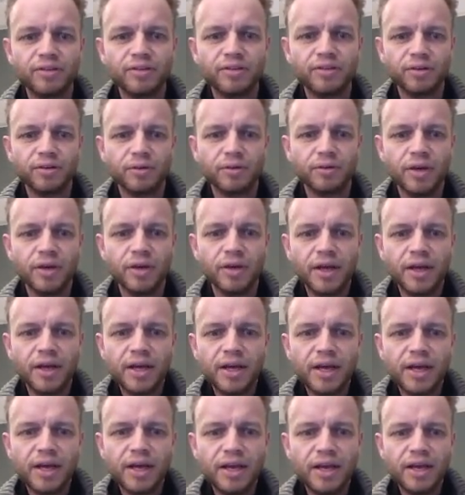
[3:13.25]
So
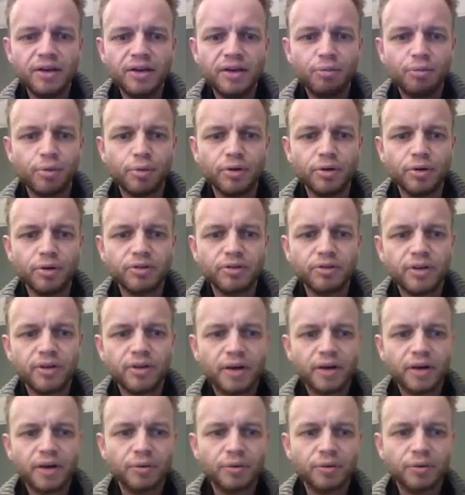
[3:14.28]
in your books
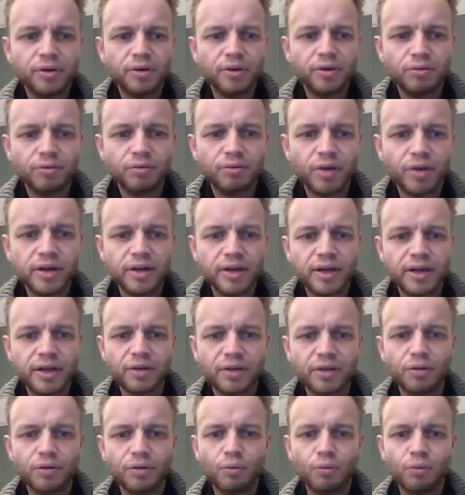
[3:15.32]
I want you to write
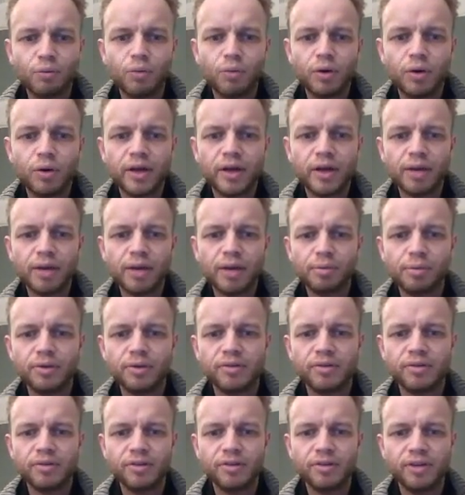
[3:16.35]
down what
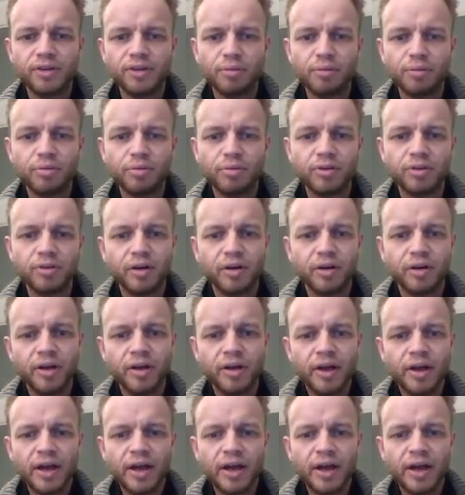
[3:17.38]
happens to temperature